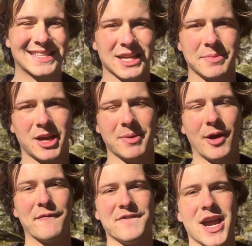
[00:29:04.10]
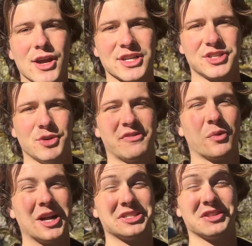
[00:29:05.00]
going to be coming out very soon. If you're
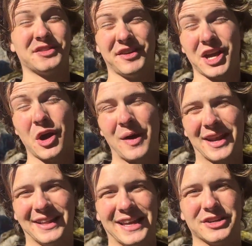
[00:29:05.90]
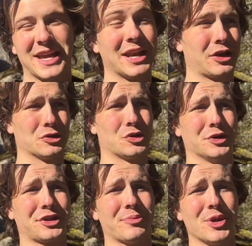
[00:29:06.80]
watching this video at a later date, go join
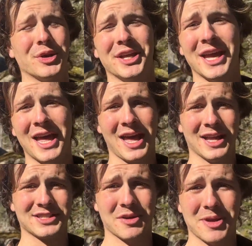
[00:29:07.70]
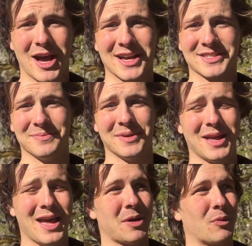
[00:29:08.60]
the community. It's going to be awesome.
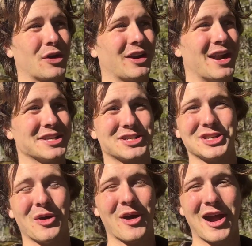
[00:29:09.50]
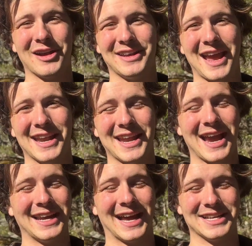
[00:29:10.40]
I'm working on it so hard, day and
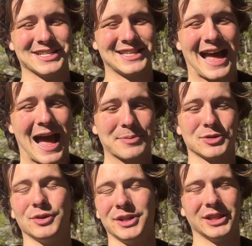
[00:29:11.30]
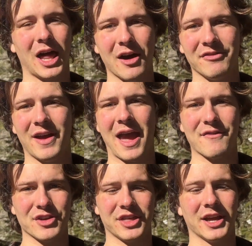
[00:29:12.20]
night. I just absolutely love
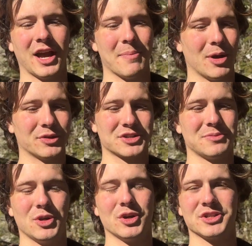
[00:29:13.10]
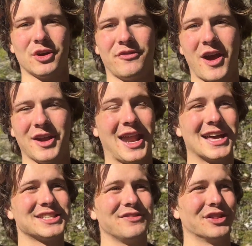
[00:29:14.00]
everything about this community so far, and it
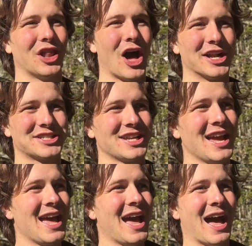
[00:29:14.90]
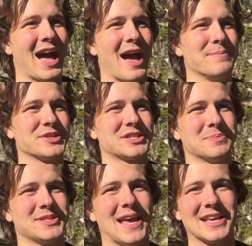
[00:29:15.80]
hasn't even launched. I'm just
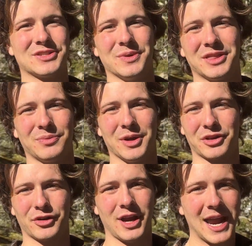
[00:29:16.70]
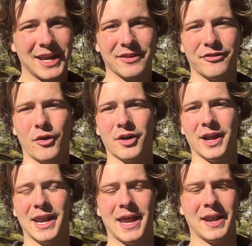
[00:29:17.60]
obsessed with creating for
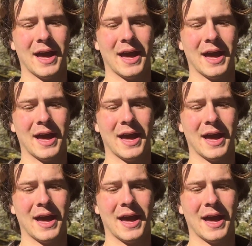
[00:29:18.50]
it, and